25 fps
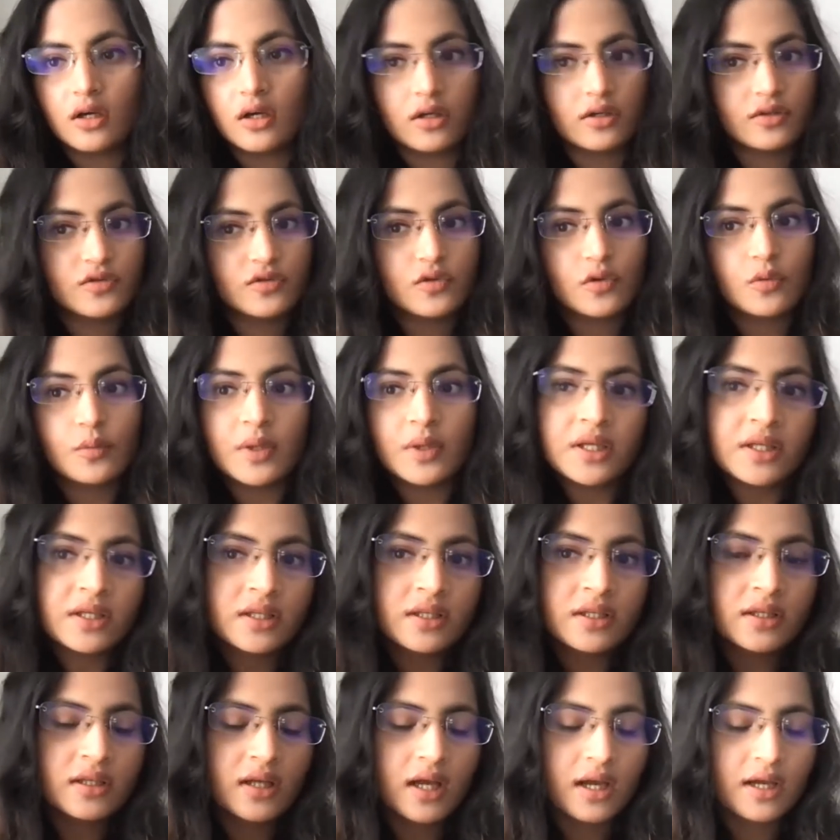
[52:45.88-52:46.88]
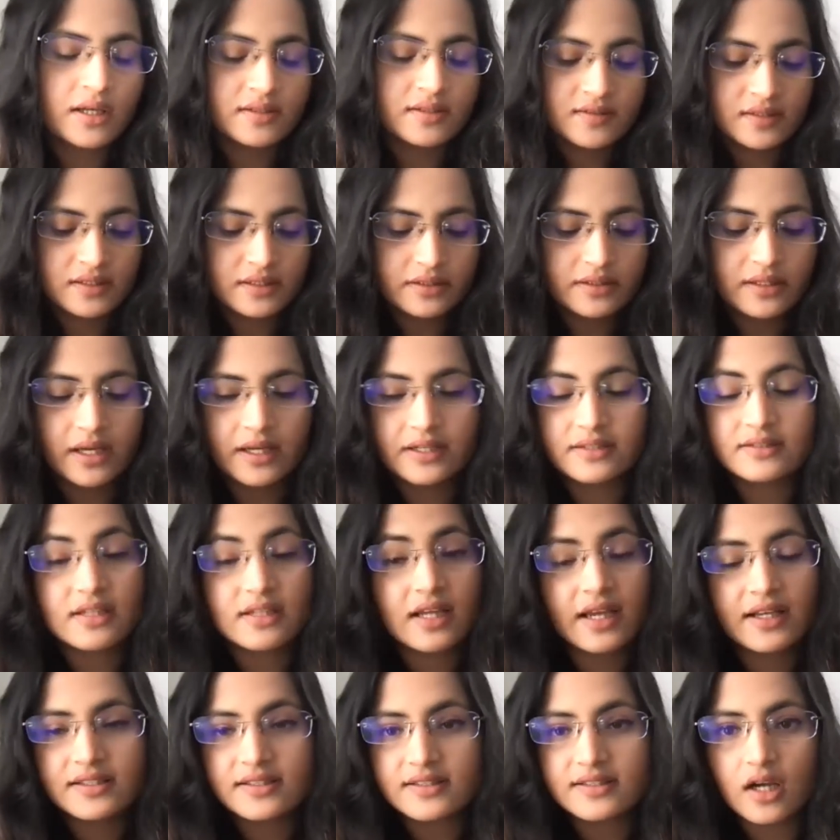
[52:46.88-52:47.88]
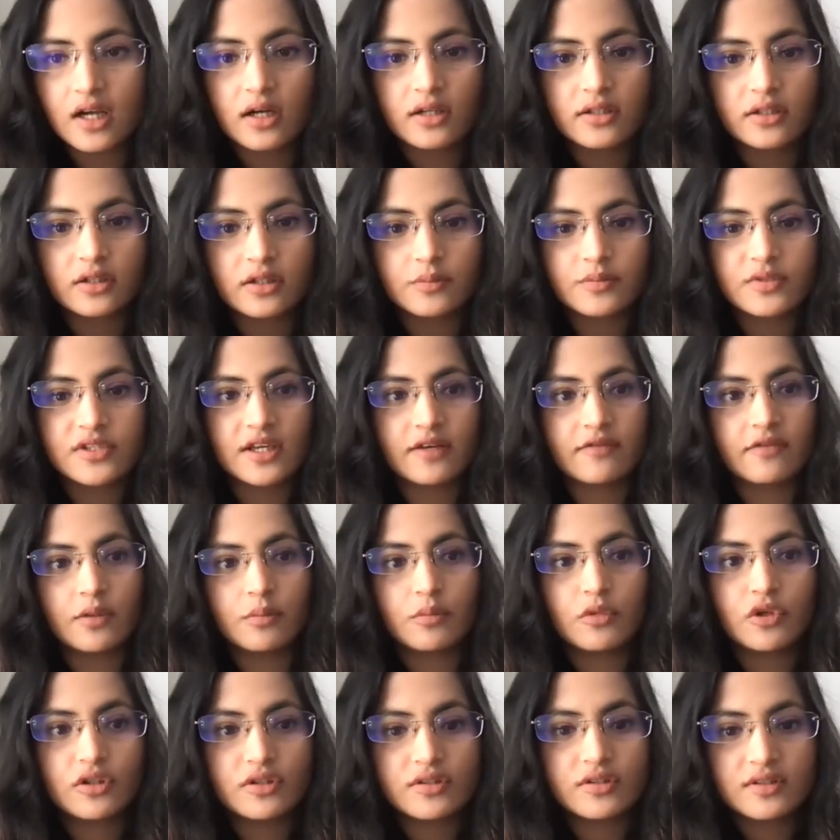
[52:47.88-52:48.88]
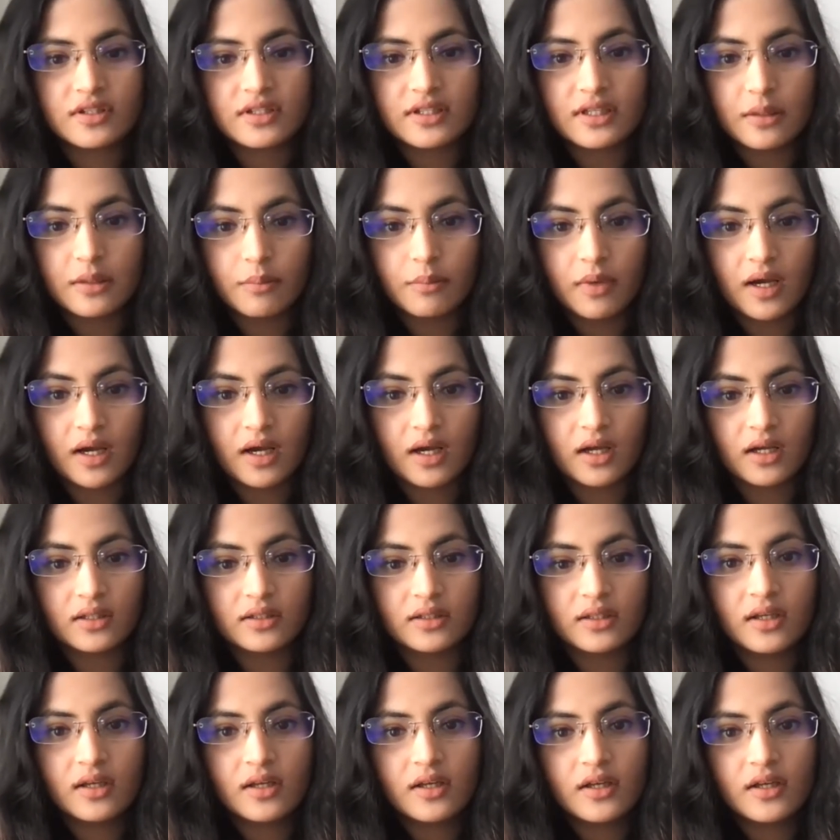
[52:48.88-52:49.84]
so many, I see like tech startups have emerged in Nepal.